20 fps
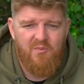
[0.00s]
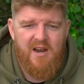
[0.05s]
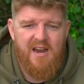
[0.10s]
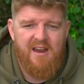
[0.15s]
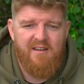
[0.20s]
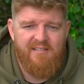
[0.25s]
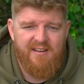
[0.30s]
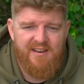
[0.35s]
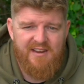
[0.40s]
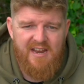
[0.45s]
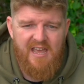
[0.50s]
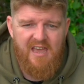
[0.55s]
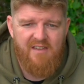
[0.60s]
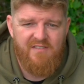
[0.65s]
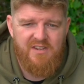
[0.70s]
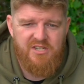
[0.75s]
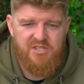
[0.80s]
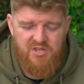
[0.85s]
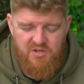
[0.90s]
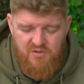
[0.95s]
wearing and
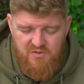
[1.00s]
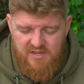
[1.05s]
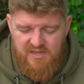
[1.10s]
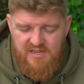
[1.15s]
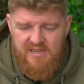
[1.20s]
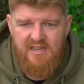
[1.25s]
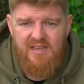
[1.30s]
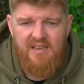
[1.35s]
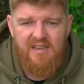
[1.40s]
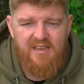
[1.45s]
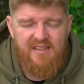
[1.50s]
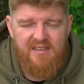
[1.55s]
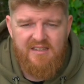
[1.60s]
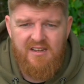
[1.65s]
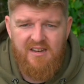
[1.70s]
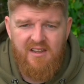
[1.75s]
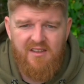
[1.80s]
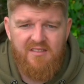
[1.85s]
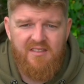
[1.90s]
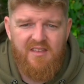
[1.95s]
heavy duty.
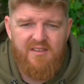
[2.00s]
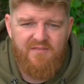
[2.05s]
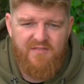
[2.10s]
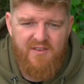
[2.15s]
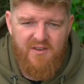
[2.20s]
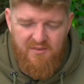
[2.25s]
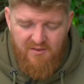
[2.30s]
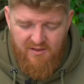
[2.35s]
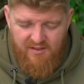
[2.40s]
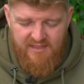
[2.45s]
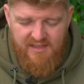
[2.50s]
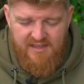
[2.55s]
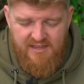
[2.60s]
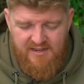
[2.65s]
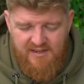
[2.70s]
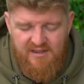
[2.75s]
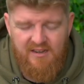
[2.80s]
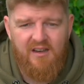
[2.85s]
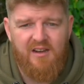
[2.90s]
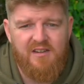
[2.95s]
You know, they feel like they're
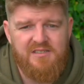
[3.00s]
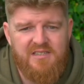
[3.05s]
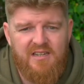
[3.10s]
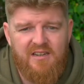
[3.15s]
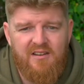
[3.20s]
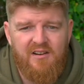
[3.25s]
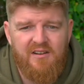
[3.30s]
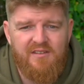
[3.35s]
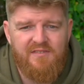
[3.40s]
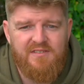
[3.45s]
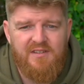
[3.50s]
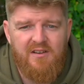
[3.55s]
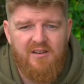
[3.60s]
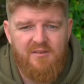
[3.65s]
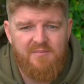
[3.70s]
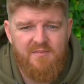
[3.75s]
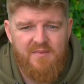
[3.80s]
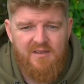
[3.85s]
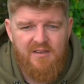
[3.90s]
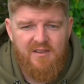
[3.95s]
going to last a
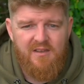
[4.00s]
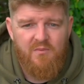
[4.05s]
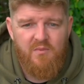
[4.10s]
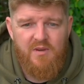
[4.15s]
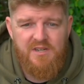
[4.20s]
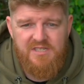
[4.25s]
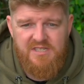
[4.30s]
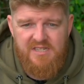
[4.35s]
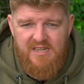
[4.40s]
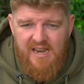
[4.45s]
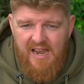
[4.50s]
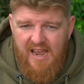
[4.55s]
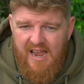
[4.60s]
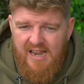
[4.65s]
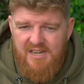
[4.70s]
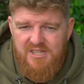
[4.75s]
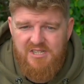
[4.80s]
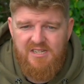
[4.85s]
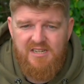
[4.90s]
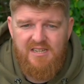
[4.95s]
lifetime, which
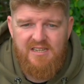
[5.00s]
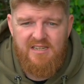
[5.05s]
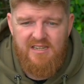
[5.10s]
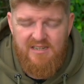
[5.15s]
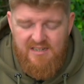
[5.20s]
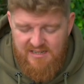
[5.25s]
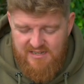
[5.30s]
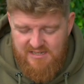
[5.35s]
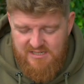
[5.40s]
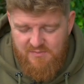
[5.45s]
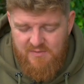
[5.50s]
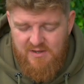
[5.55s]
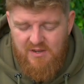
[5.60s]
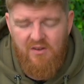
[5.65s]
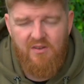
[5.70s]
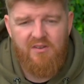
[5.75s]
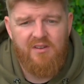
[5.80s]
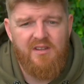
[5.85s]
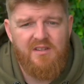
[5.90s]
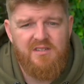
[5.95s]
actually leads me
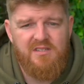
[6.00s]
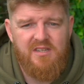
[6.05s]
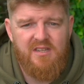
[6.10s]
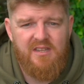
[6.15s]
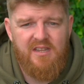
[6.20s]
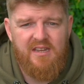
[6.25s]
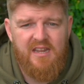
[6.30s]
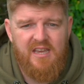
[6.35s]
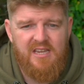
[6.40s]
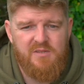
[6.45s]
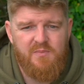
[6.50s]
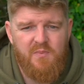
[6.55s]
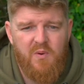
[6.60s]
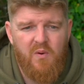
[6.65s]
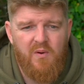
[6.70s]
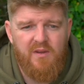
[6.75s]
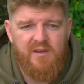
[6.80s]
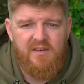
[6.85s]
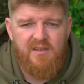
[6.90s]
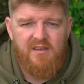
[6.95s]
on to the next
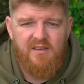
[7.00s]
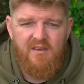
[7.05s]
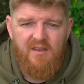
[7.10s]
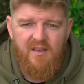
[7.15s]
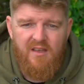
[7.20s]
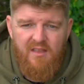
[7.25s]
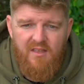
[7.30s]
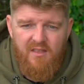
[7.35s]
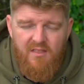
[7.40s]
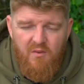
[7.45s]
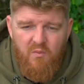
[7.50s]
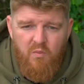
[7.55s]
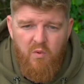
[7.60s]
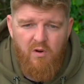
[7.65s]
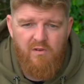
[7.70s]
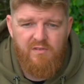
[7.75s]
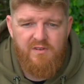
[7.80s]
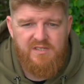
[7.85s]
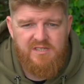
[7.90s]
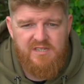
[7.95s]
point
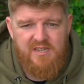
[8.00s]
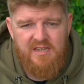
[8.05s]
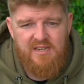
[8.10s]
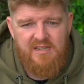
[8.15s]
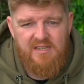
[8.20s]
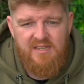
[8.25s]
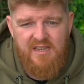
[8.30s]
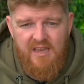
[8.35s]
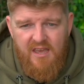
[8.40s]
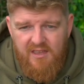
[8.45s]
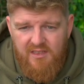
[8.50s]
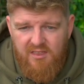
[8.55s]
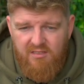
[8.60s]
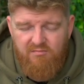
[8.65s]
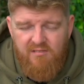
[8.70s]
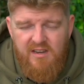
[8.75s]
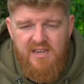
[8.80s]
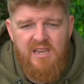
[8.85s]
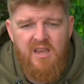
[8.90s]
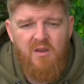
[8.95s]
warranty. You get a
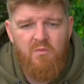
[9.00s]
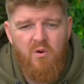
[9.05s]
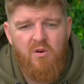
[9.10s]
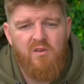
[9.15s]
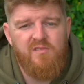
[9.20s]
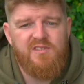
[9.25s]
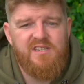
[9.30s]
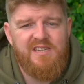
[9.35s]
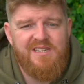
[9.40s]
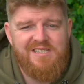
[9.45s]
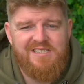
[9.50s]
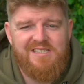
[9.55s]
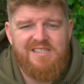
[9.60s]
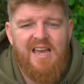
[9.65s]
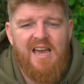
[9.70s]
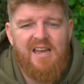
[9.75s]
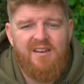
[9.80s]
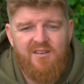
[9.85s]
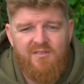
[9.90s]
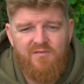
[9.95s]
three year warranty as
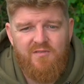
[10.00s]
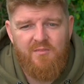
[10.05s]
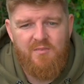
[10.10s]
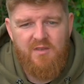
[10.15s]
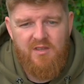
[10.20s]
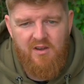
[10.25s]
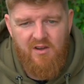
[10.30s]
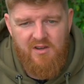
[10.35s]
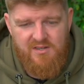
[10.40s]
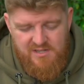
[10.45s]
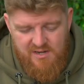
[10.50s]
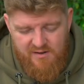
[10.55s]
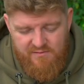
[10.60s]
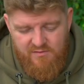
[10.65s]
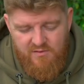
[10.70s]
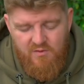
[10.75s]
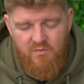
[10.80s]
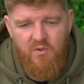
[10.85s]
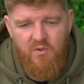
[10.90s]
standard from the guys over at